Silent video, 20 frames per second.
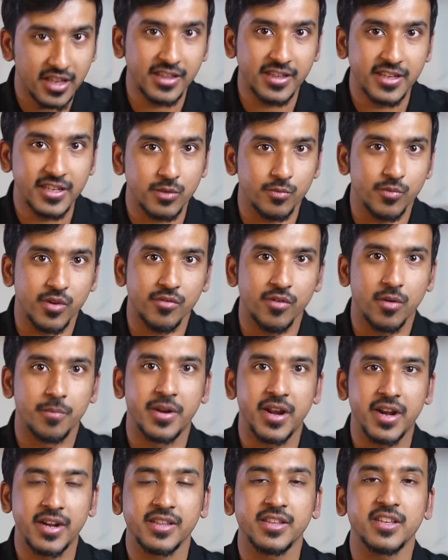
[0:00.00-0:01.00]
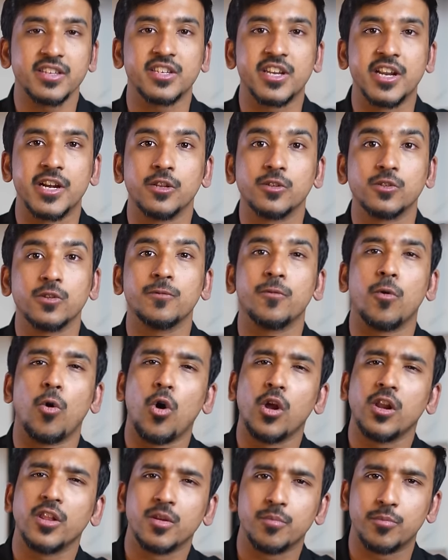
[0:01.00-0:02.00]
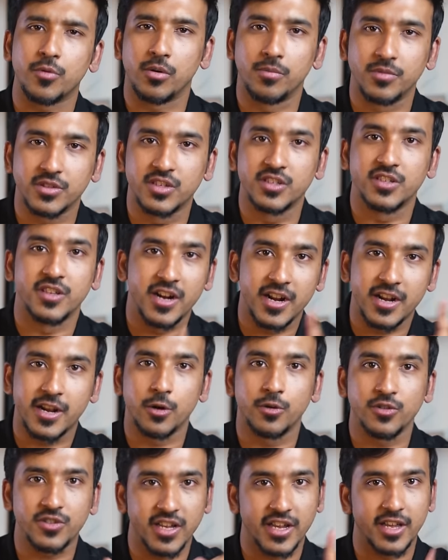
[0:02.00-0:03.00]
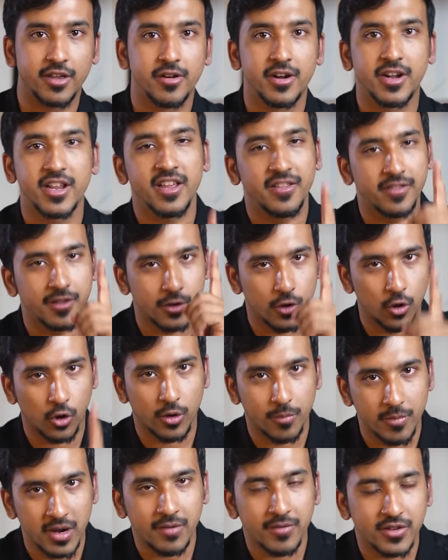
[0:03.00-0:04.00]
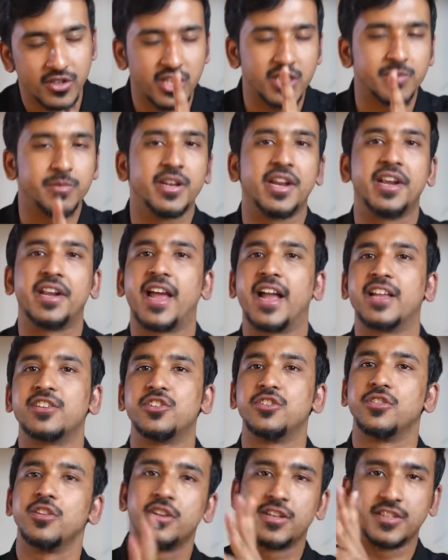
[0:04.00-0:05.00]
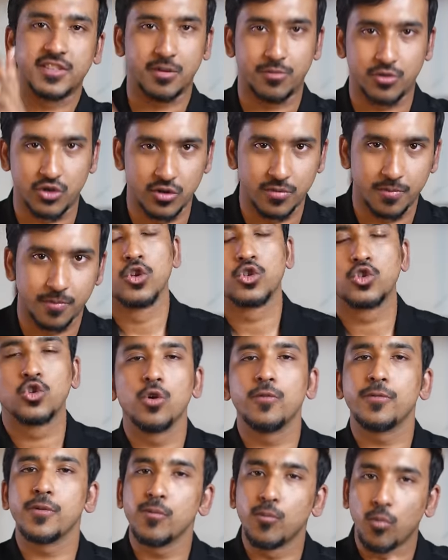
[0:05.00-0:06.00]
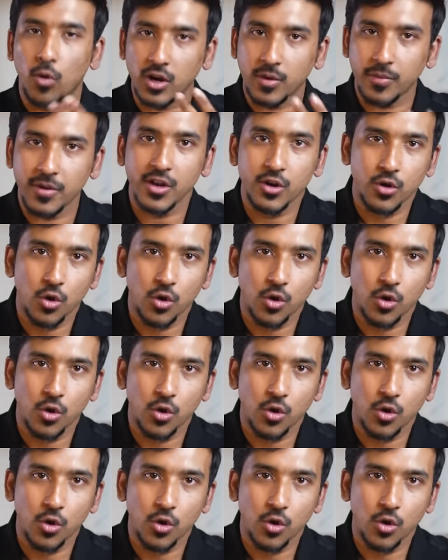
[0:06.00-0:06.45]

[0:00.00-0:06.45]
than this, we have updated the status of all other promises related to security in the document which has been attached in the description. So from what we